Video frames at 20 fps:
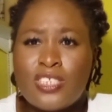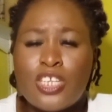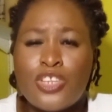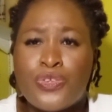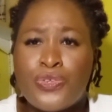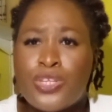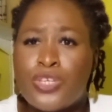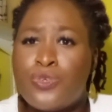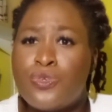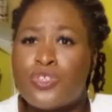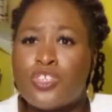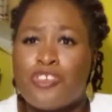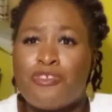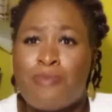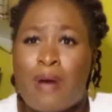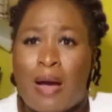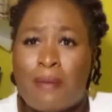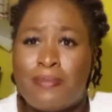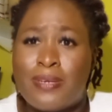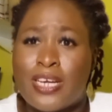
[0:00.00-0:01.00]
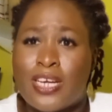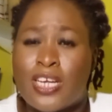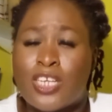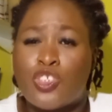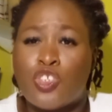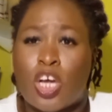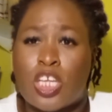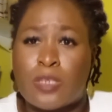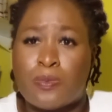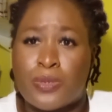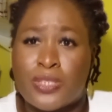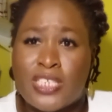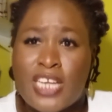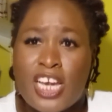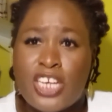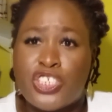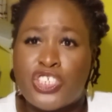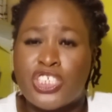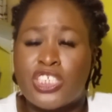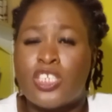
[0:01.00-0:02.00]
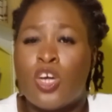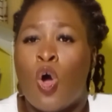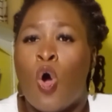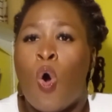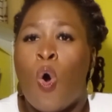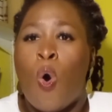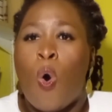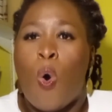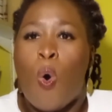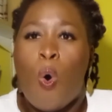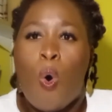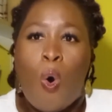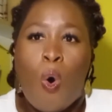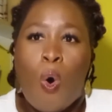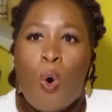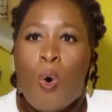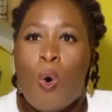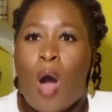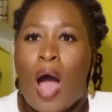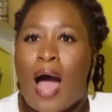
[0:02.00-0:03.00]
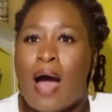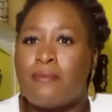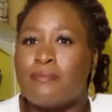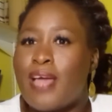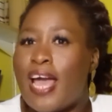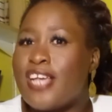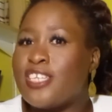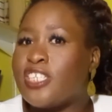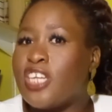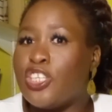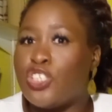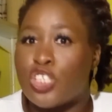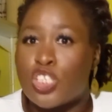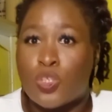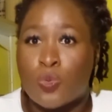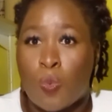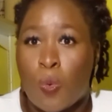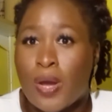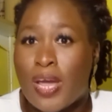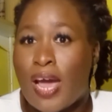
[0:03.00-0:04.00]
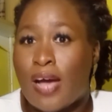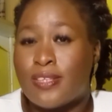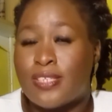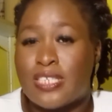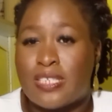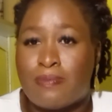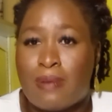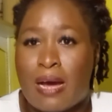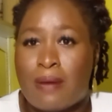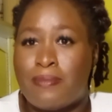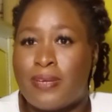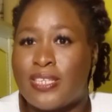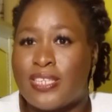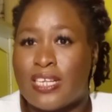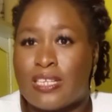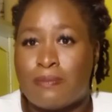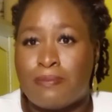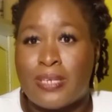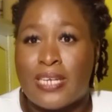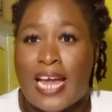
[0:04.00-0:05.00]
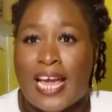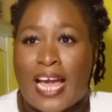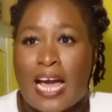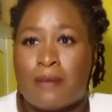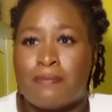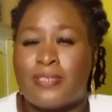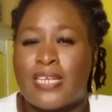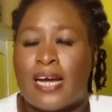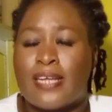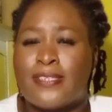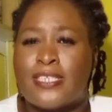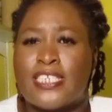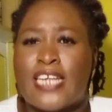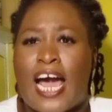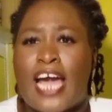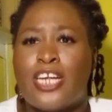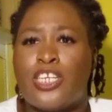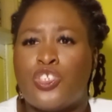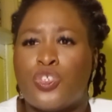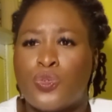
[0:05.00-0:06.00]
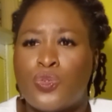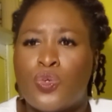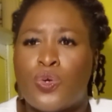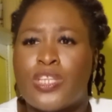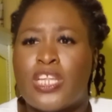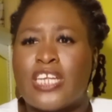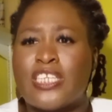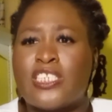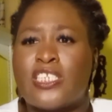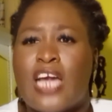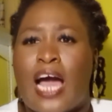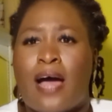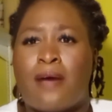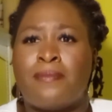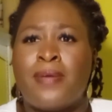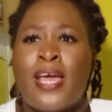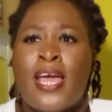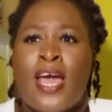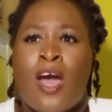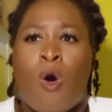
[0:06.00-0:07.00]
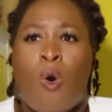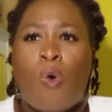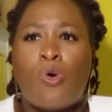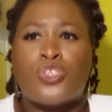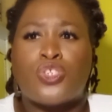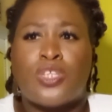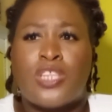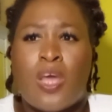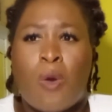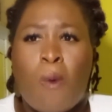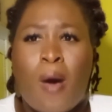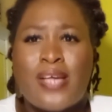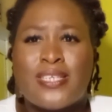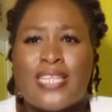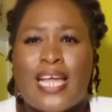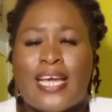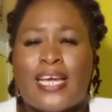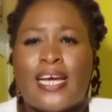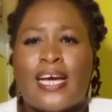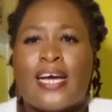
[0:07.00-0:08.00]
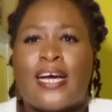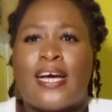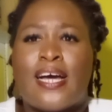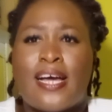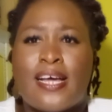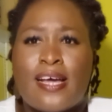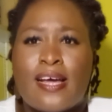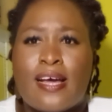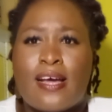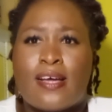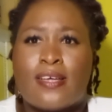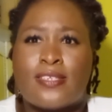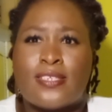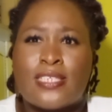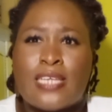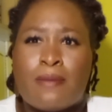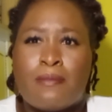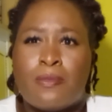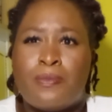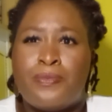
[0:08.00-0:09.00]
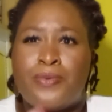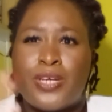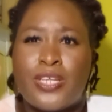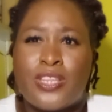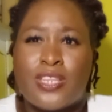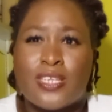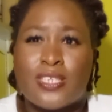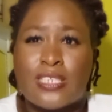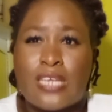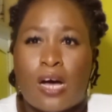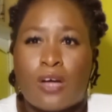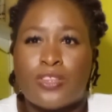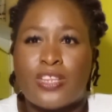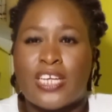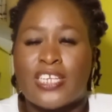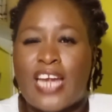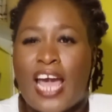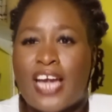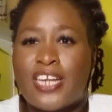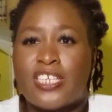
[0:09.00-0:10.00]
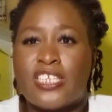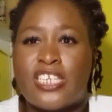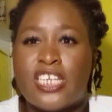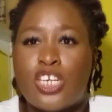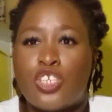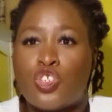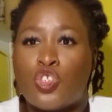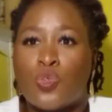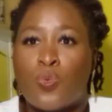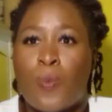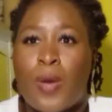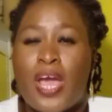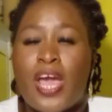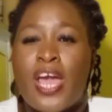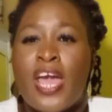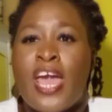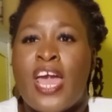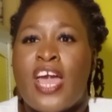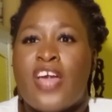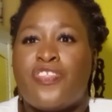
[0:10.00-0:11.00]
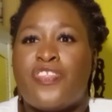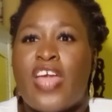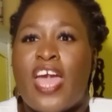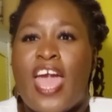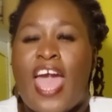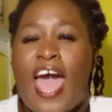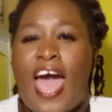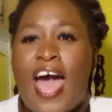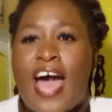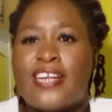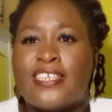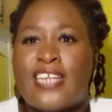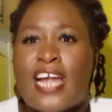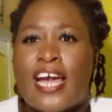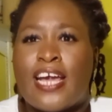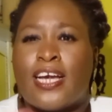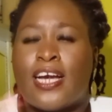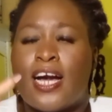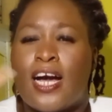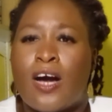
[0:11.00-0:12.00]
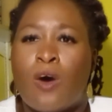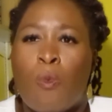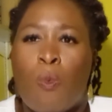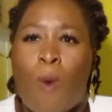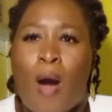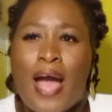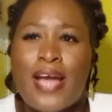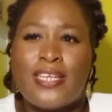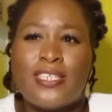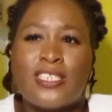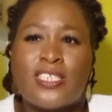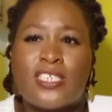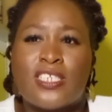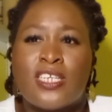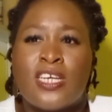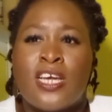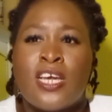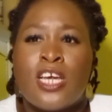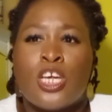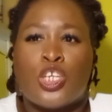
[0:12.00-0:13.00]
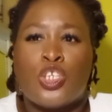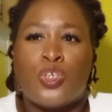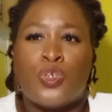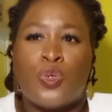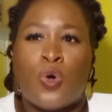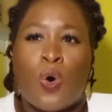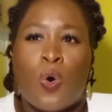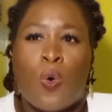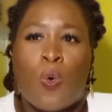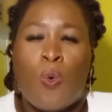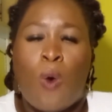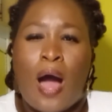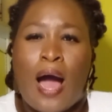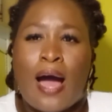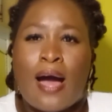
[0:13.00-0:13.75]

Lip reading: through the use of public transportation, or as they just walking out in public, they'll be like abducted. I do know that also there was like a sub in the south that had an issue where they had like a white, you know,